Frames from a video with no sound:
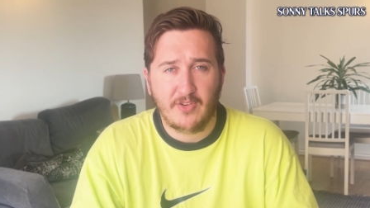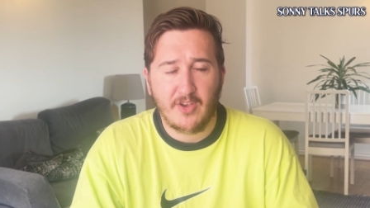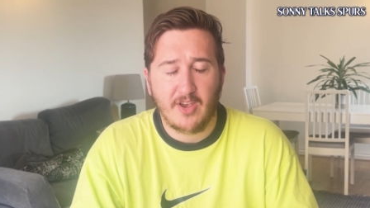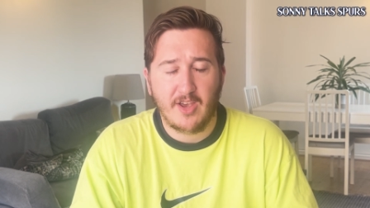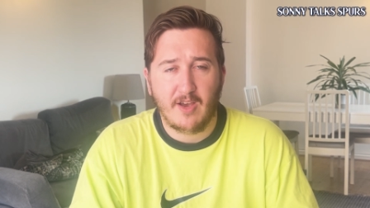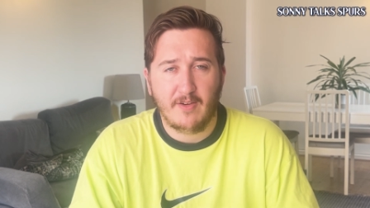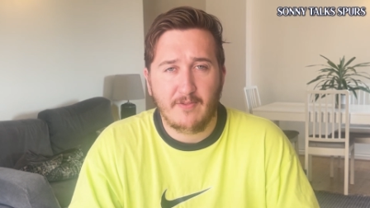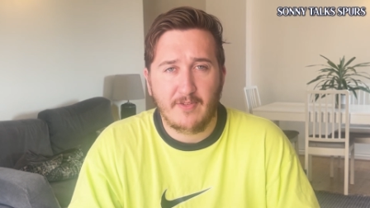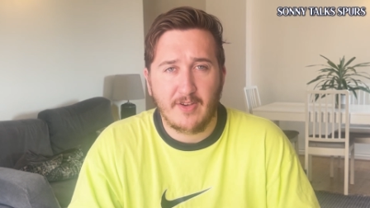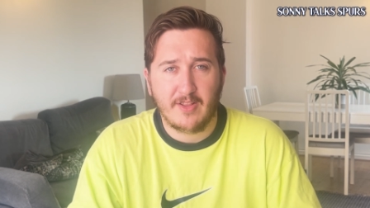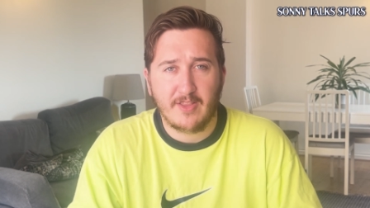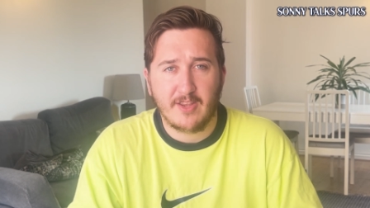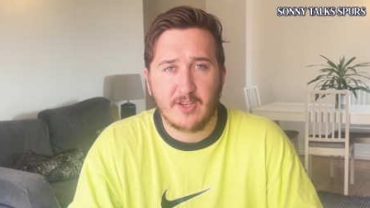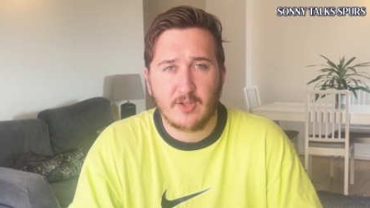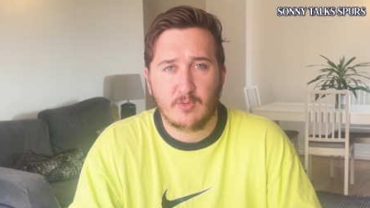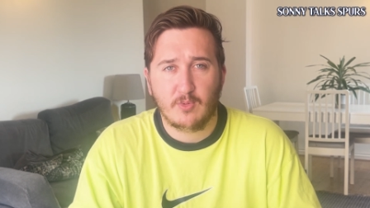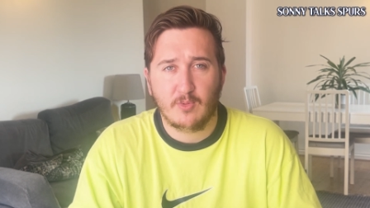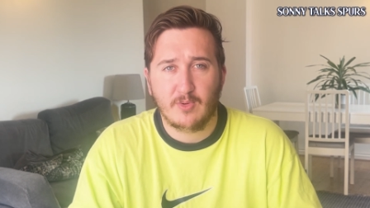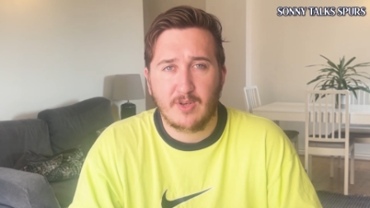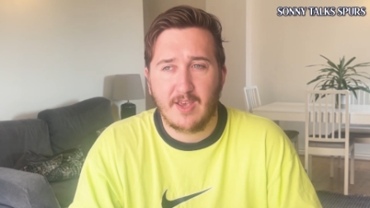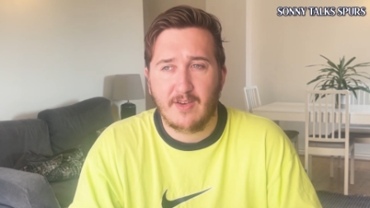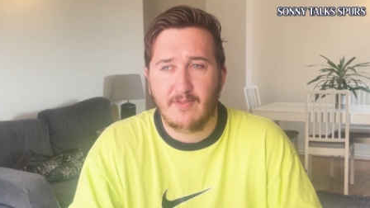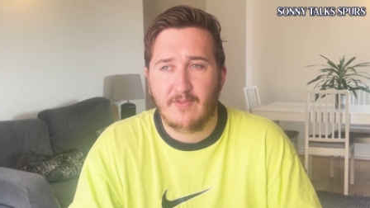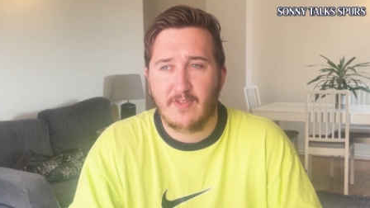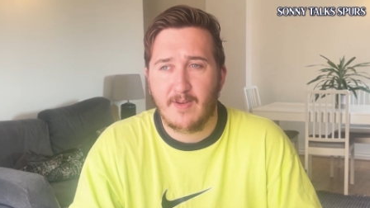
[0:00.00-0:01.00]
I think this will
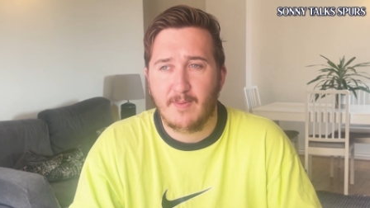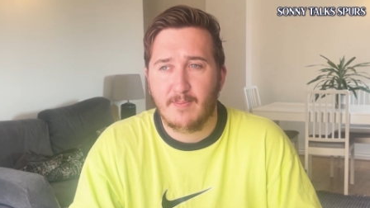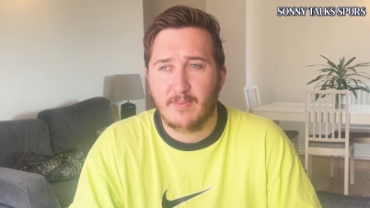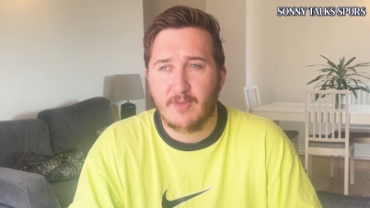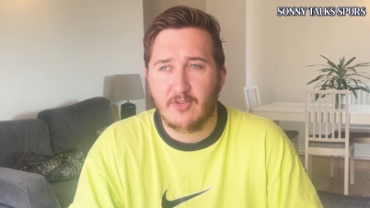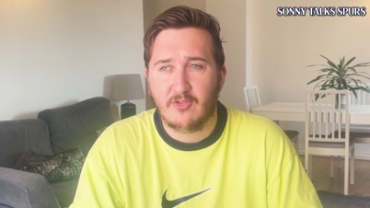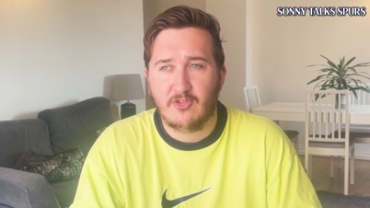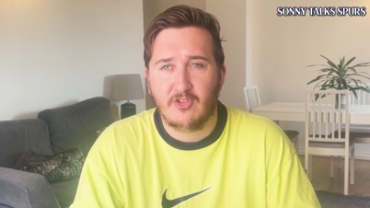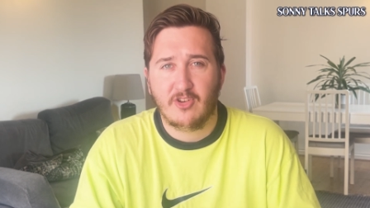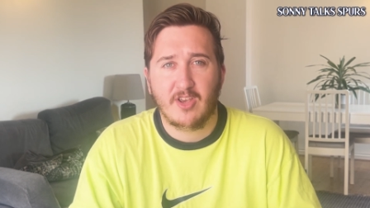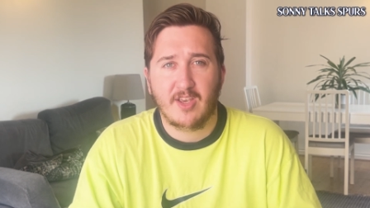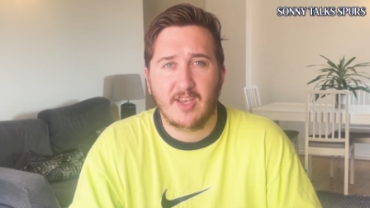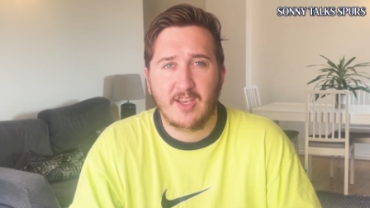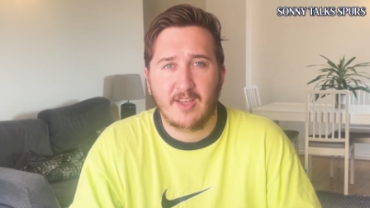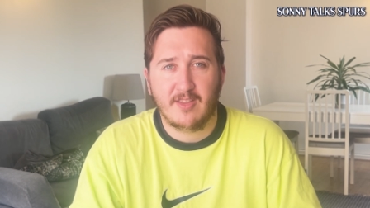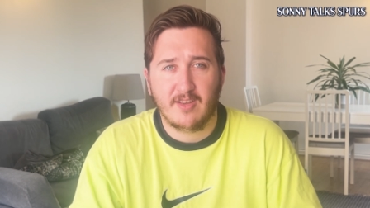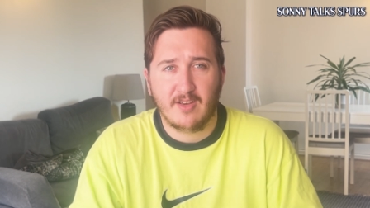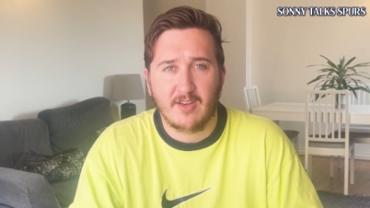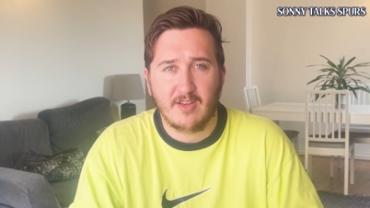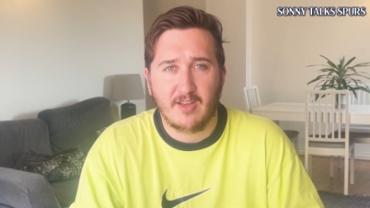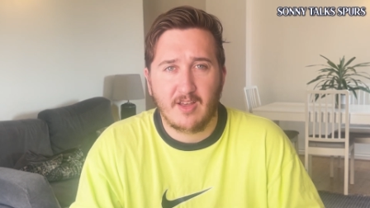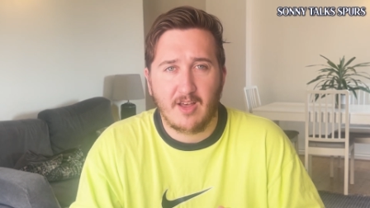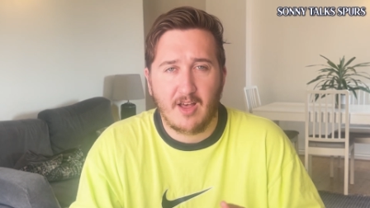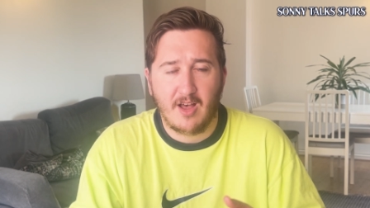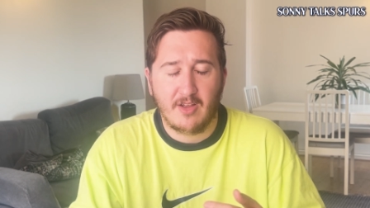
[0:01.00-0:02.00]
give him the G
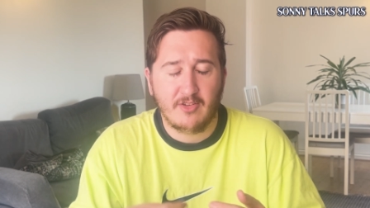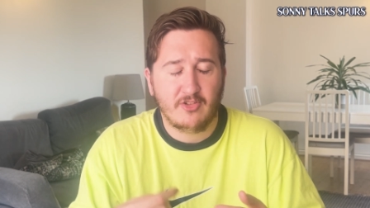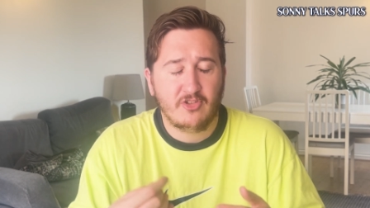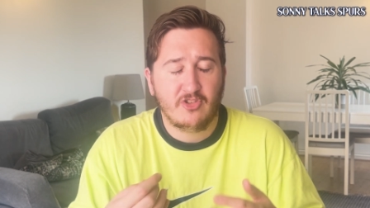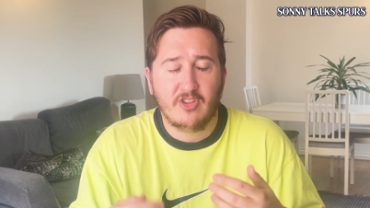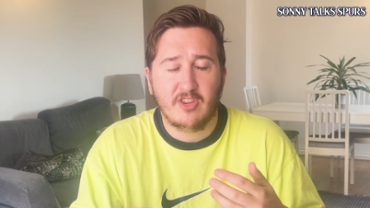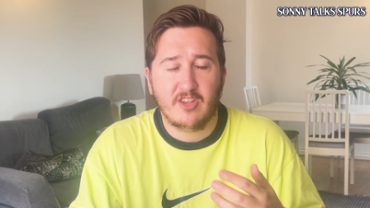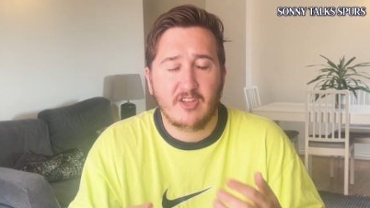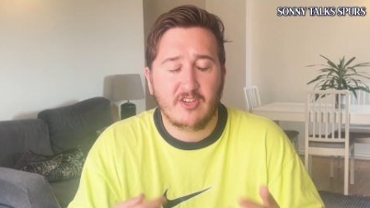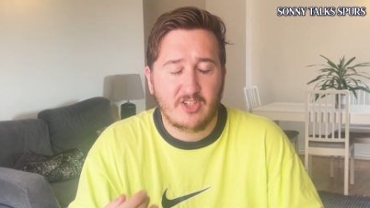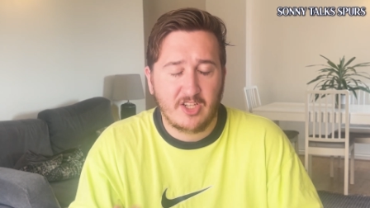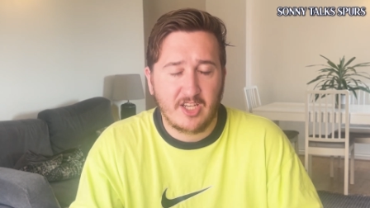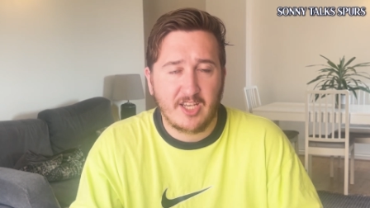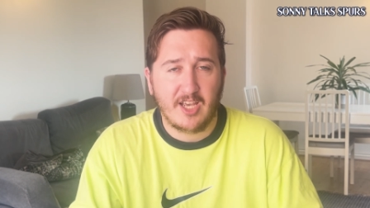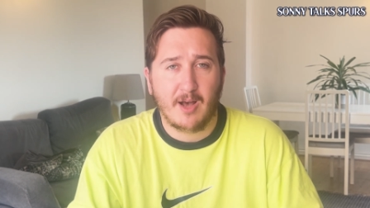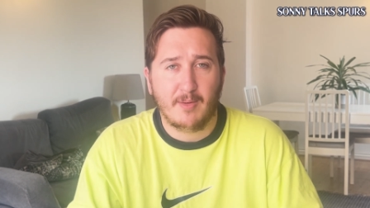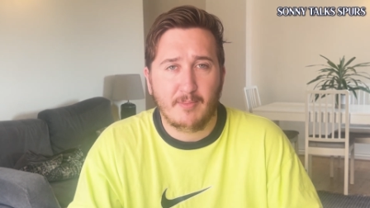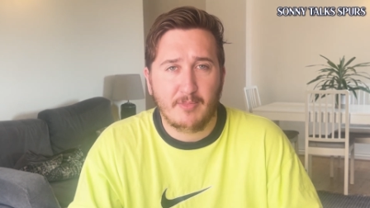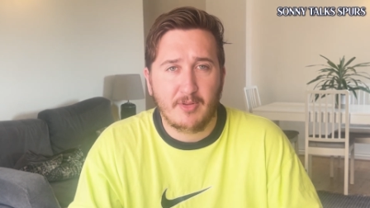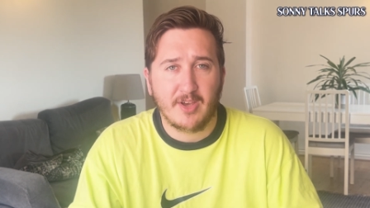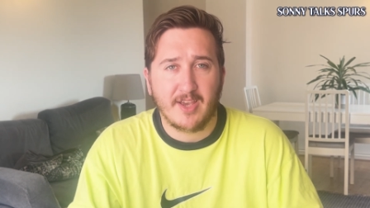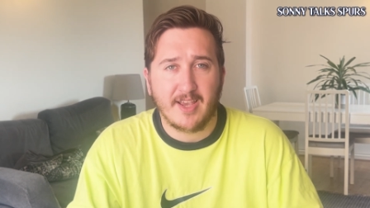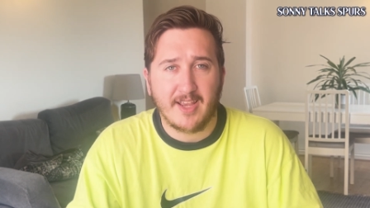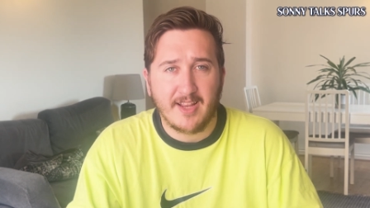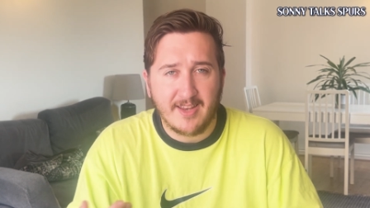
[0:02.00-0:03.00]
up
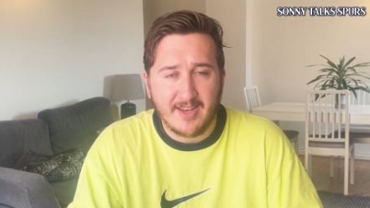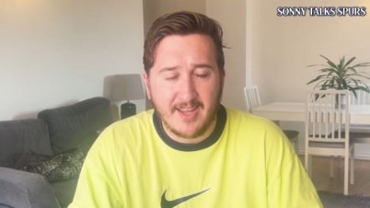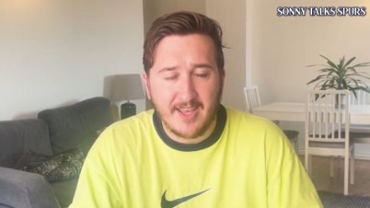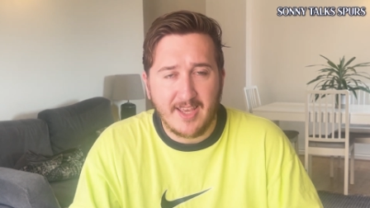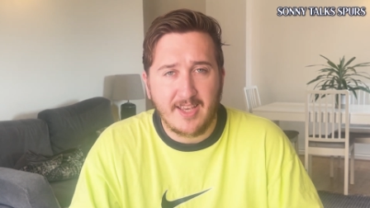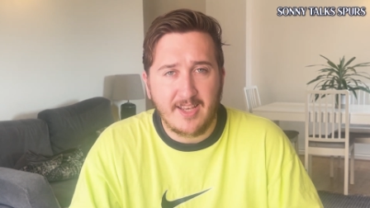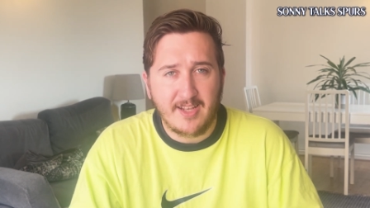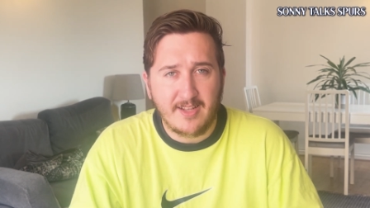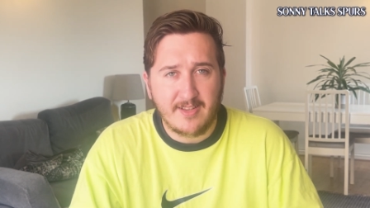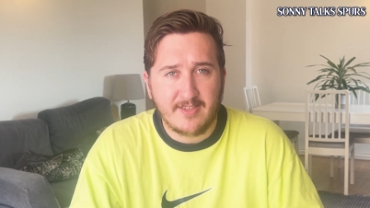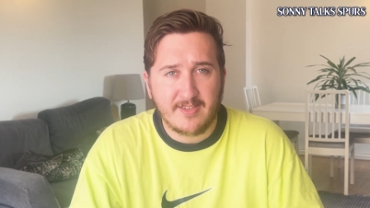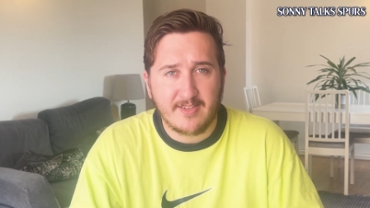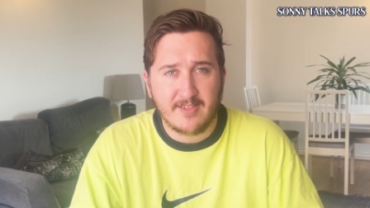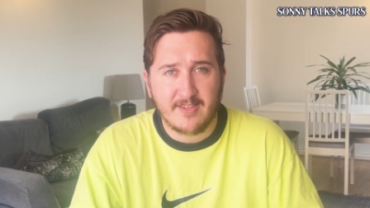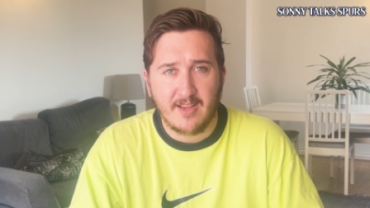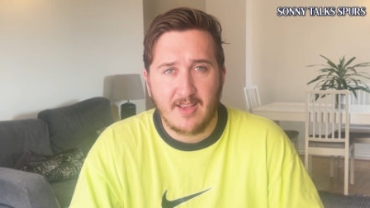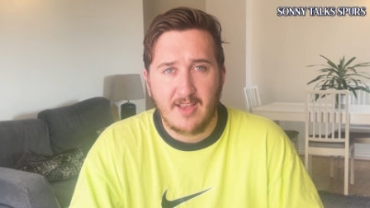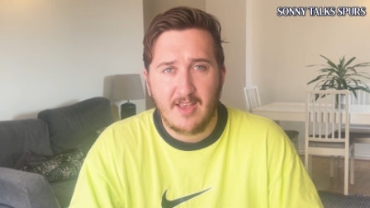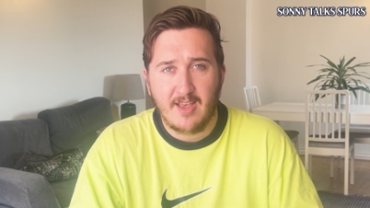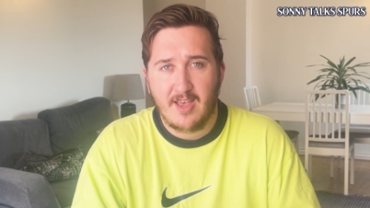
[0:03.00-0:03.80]
that he needs.